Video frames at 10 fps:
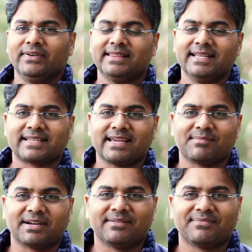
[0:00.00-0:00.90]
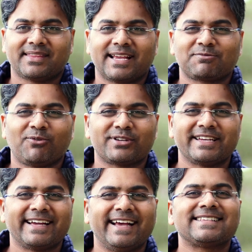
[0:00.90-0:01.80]
with this camera. Thanks for
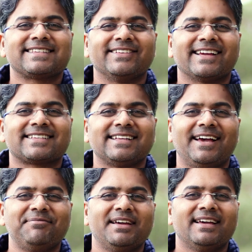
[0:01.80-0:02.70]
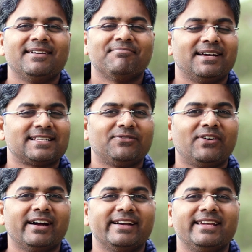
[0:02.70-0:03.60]
watching, guys. See you next time. Myself
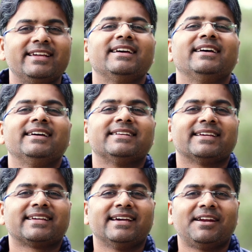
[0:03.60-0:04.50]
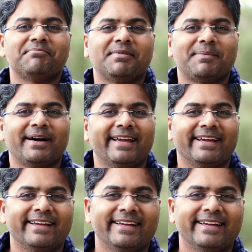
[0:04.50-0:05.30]
Hardy. Take care. Bye-bye.